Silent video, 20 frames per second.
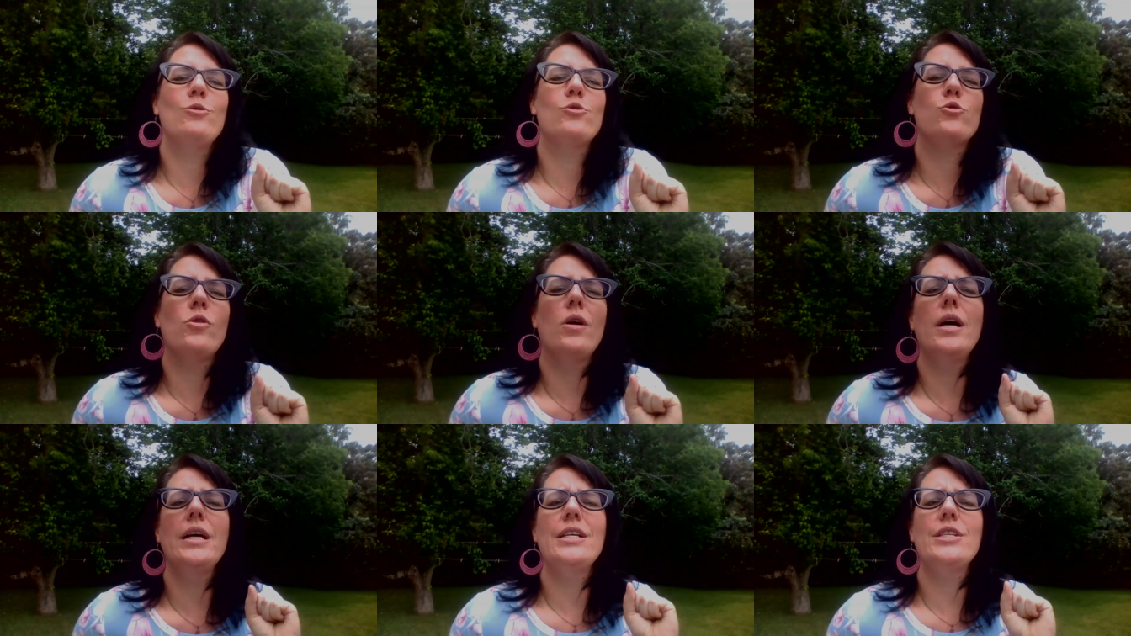
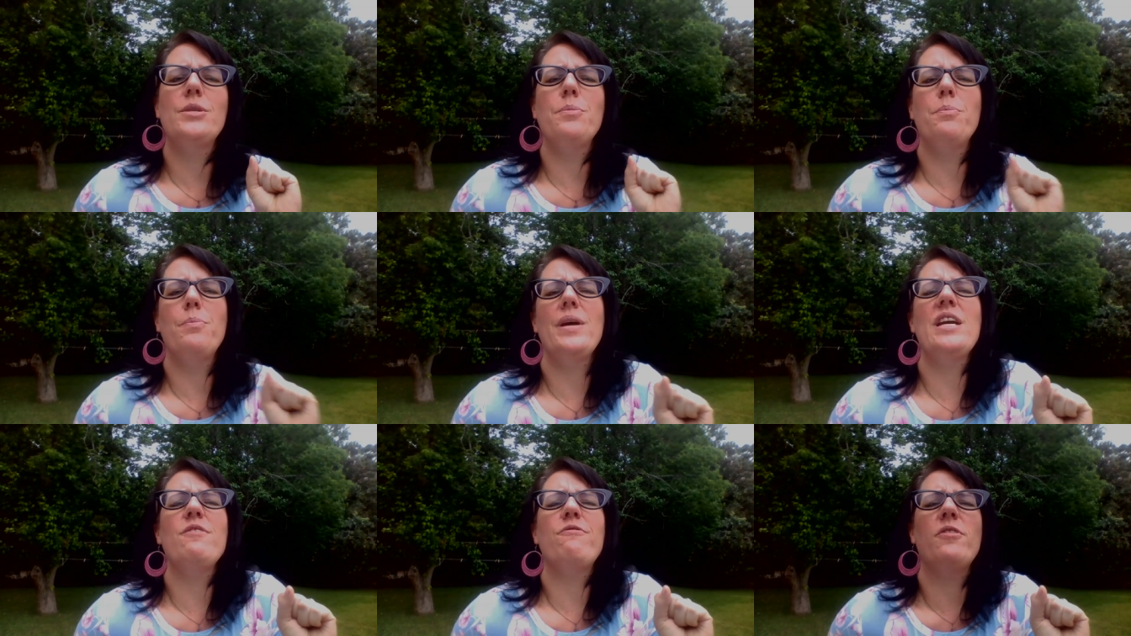trying to
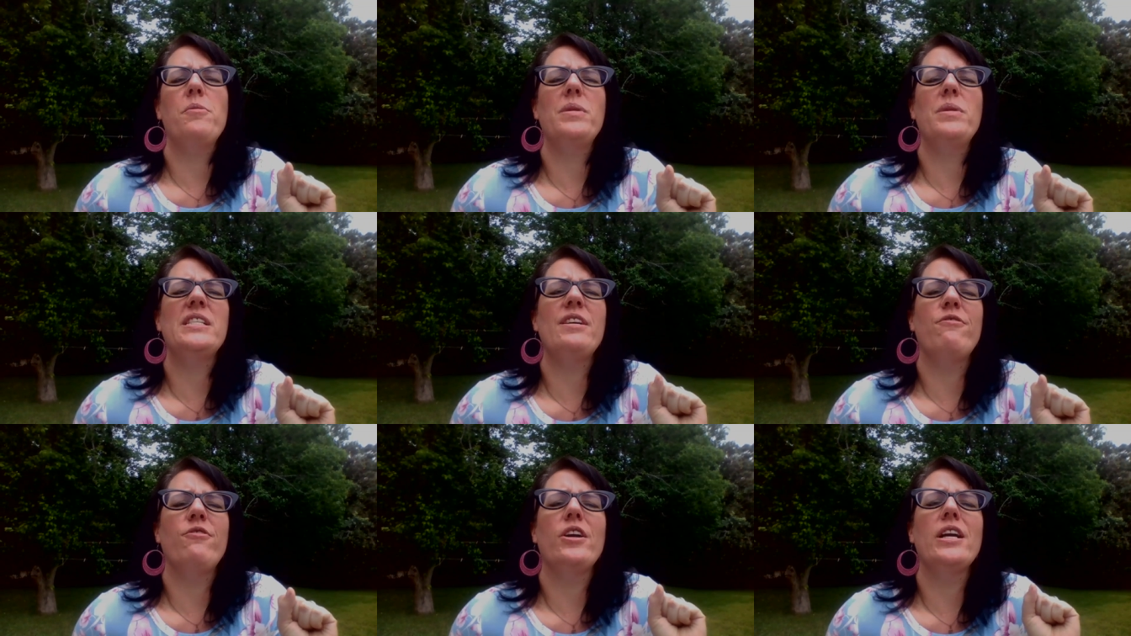be from a
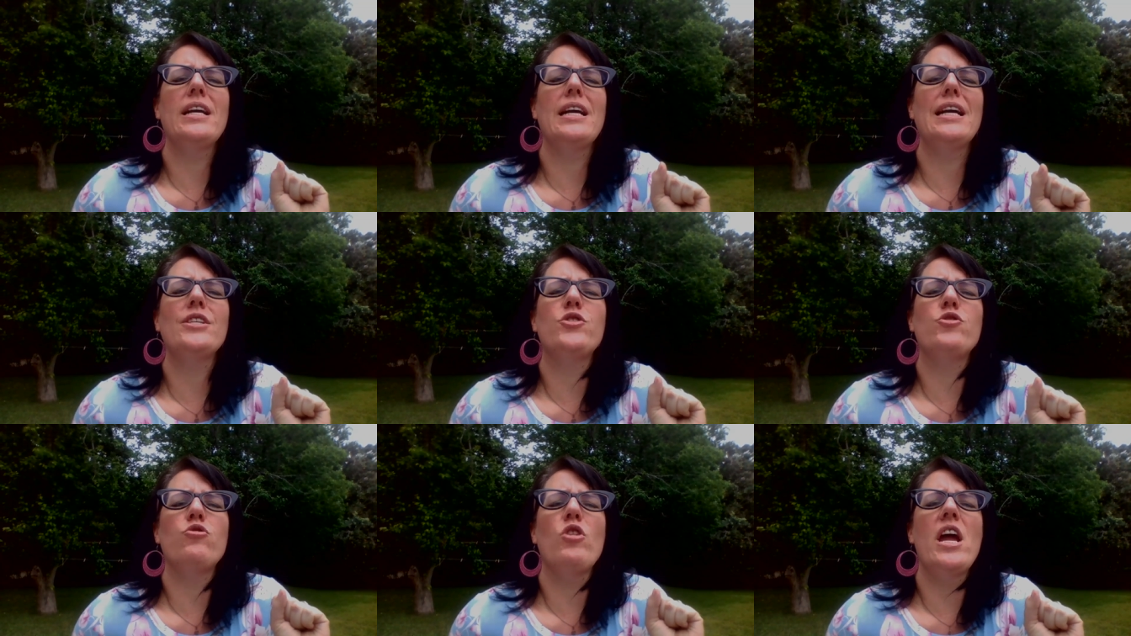different
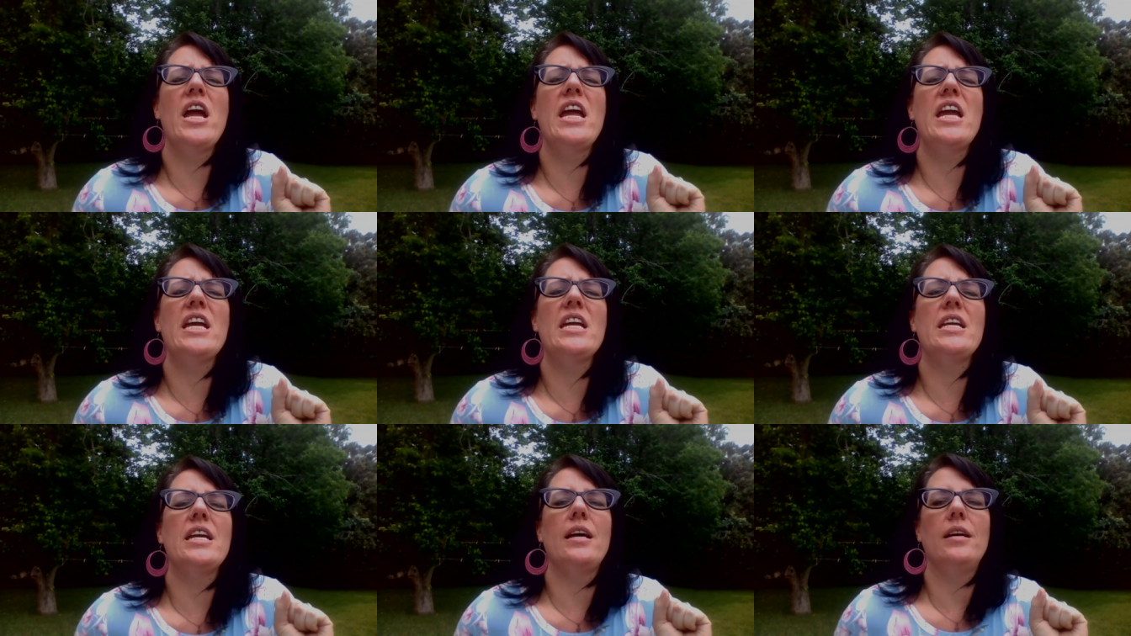
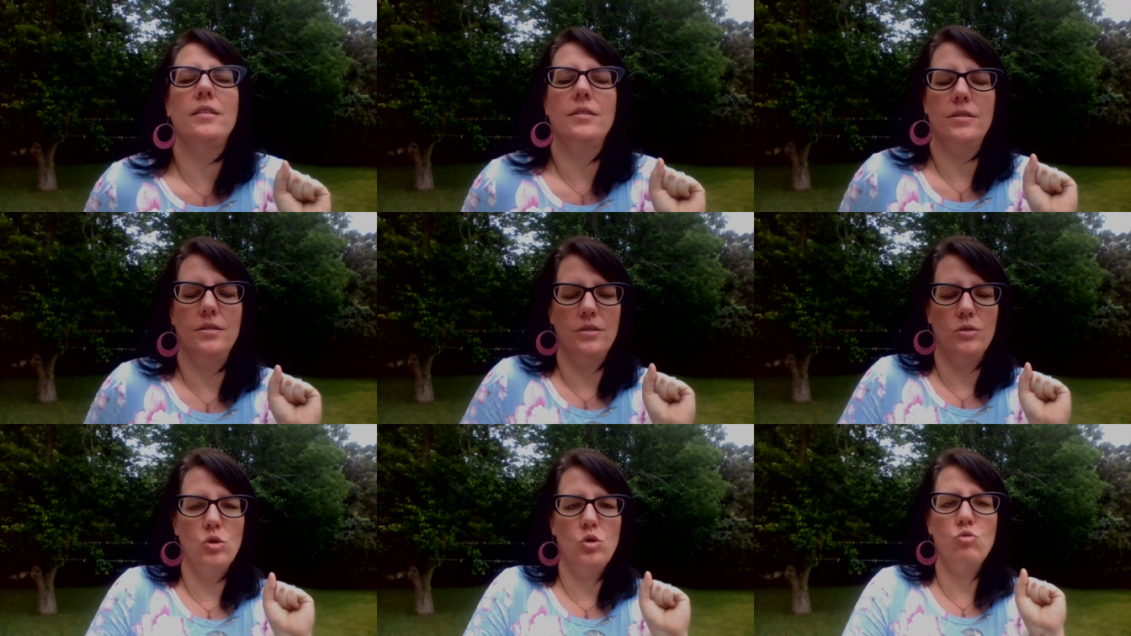country.
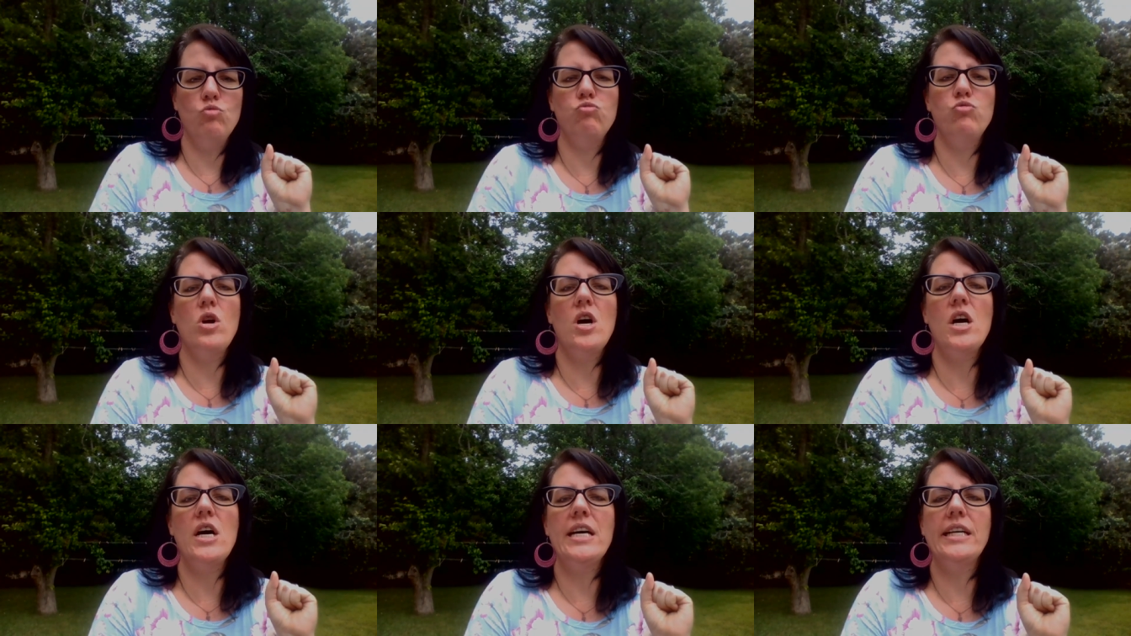All
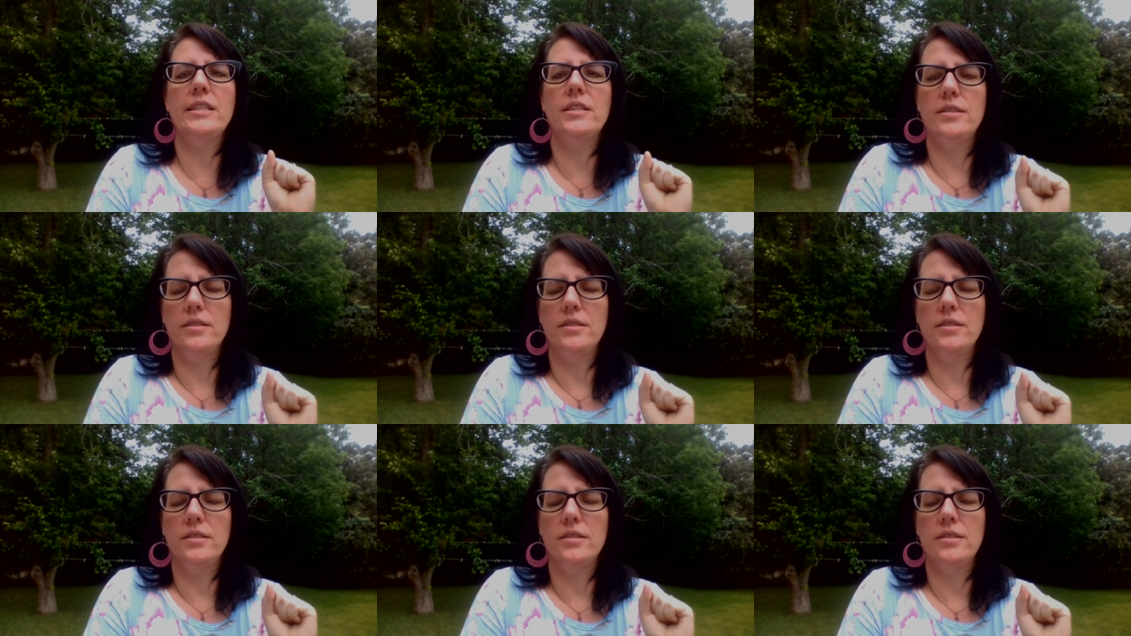right.